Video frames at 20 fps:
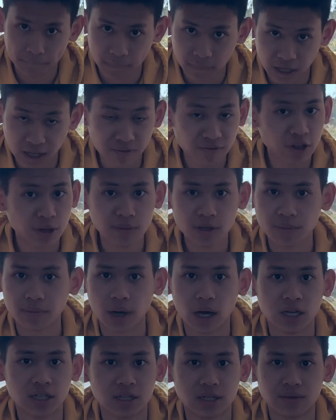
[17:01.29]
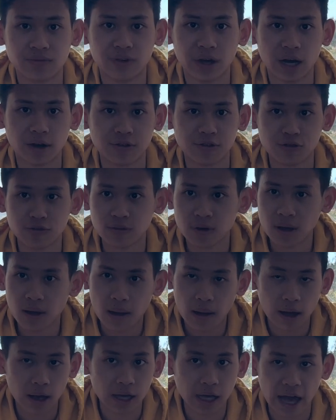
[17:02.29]
give them the positive value,
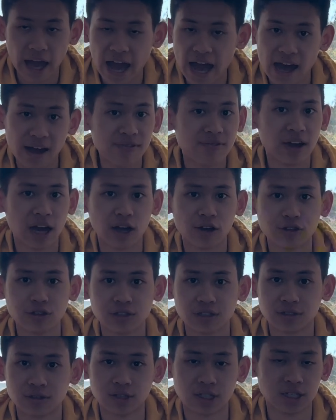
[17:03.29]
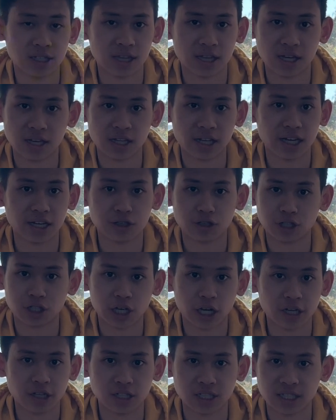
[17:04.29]
add value to the thing that you're
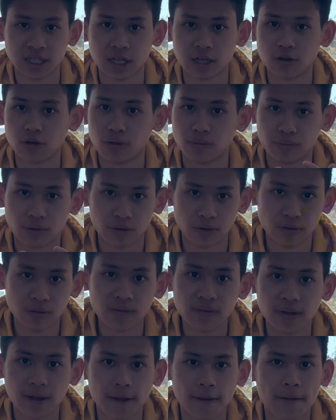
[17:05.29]
trying to sell or prove,